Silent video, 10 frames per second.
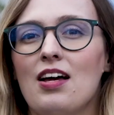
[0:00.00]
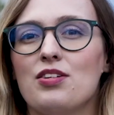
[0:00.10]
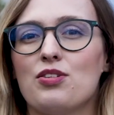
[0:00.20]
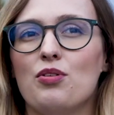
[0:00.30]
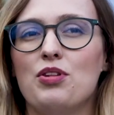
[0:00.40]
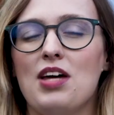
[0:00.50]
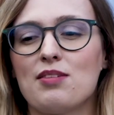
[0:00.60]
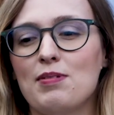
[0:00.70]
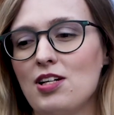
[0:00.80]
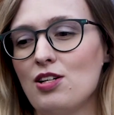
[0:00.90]
So the
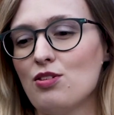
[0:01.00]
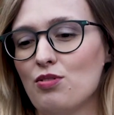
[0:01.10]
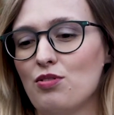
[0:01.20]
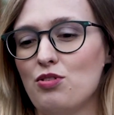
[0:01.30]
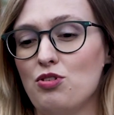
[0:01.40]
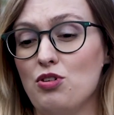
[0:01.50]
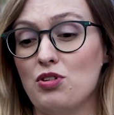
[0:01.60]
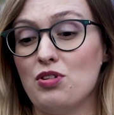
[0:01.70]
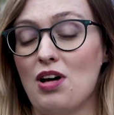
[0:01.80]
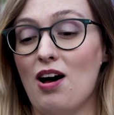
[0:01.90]
expectations on the
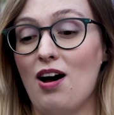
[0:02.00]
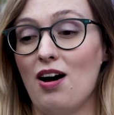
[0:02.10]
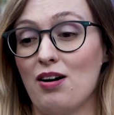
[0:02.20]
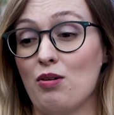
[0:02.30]
students are